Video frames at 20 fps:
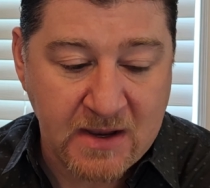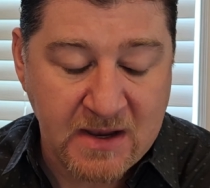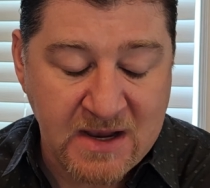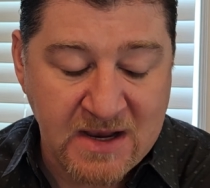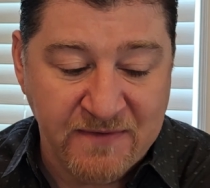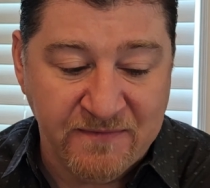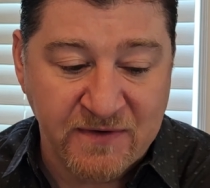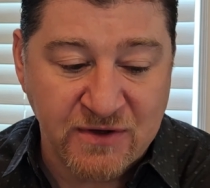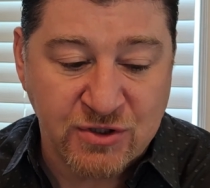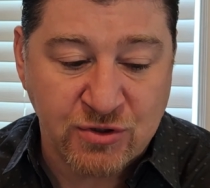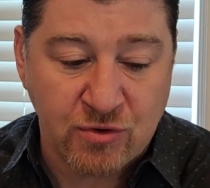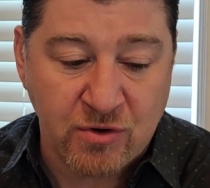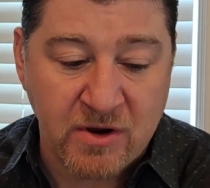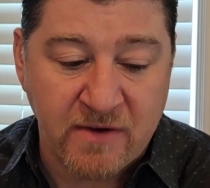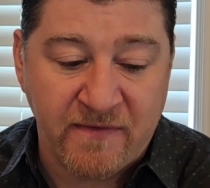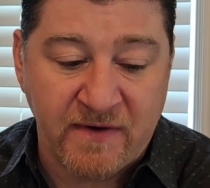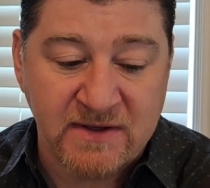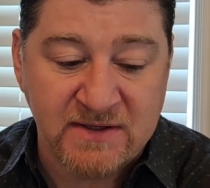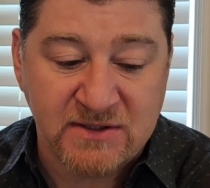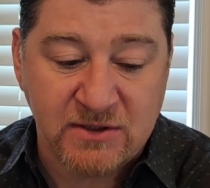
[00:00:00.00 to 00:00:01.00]
Inventory
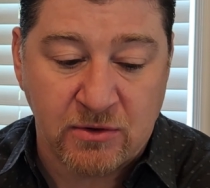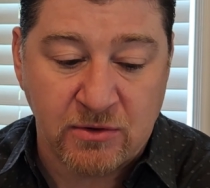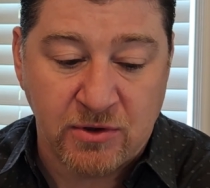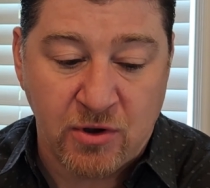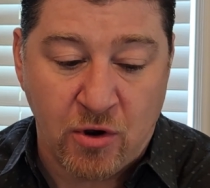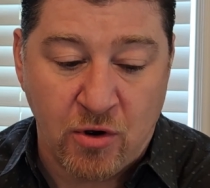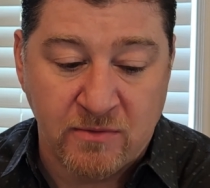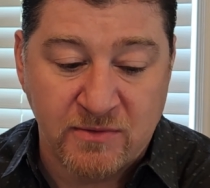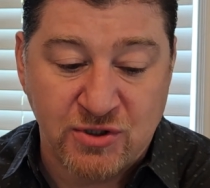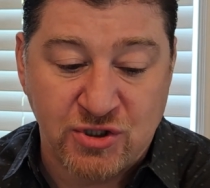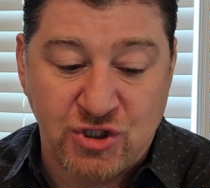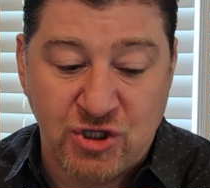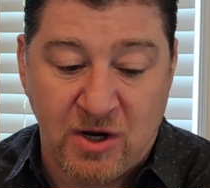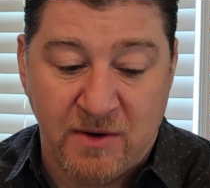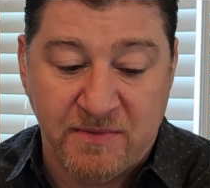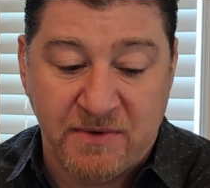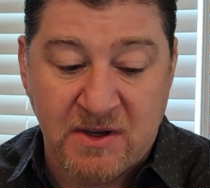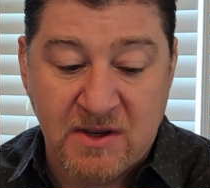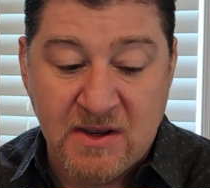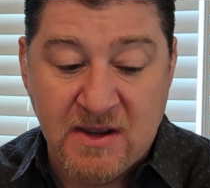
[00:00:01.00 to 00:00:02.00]
of unsold homes
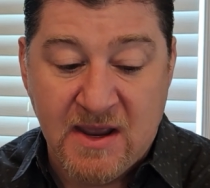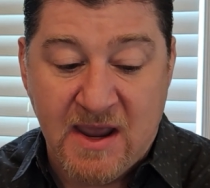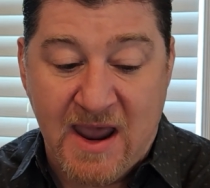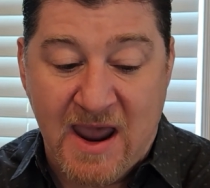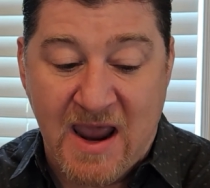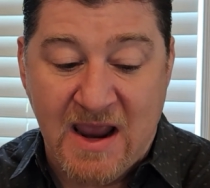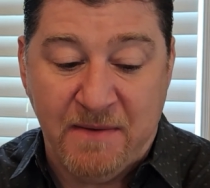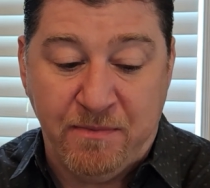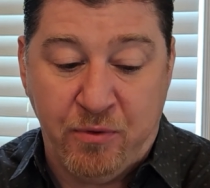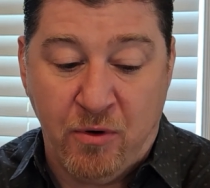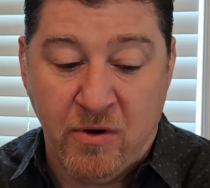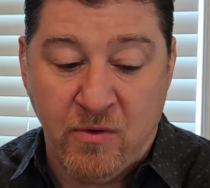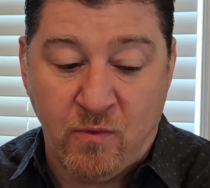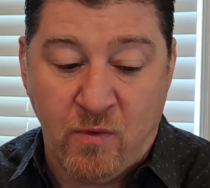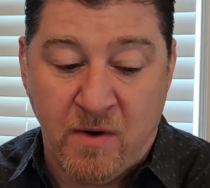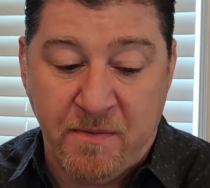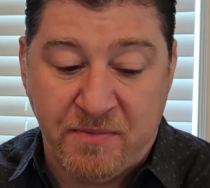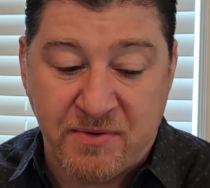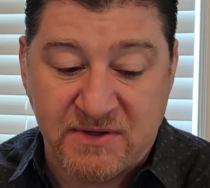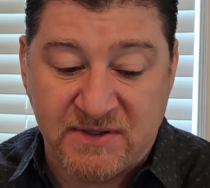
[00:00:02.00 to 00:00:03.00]
jumped
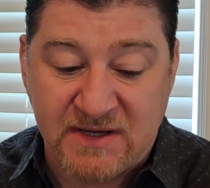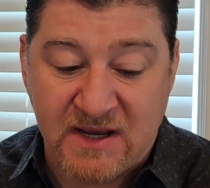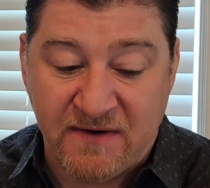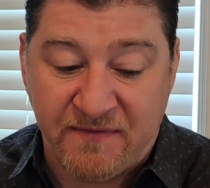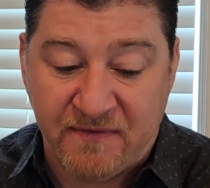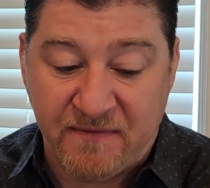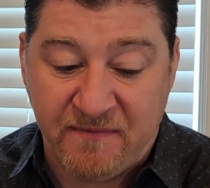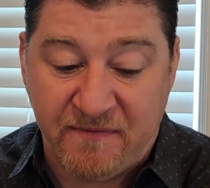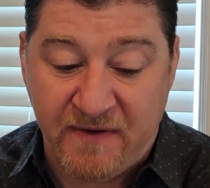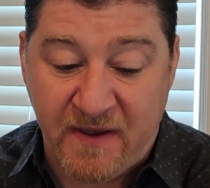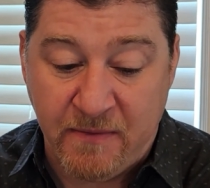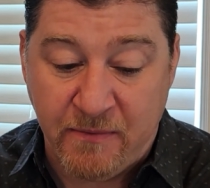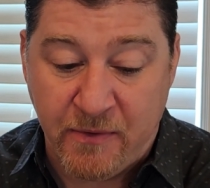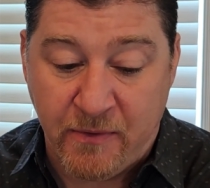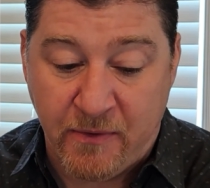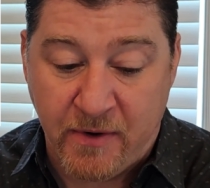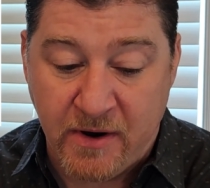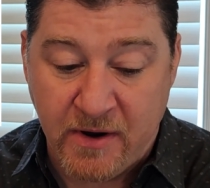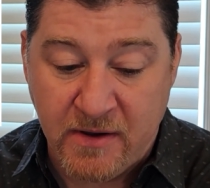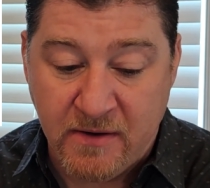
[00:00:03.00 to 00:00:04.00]
8.1% from
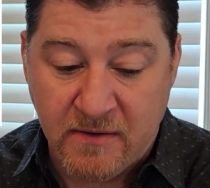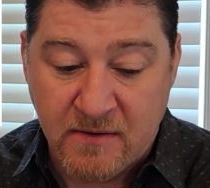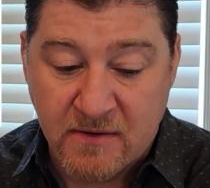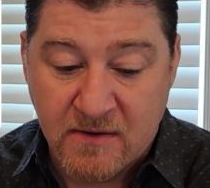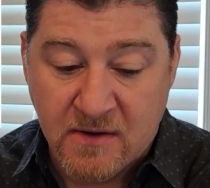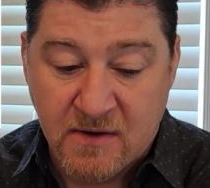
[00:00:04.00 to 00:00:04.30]
February.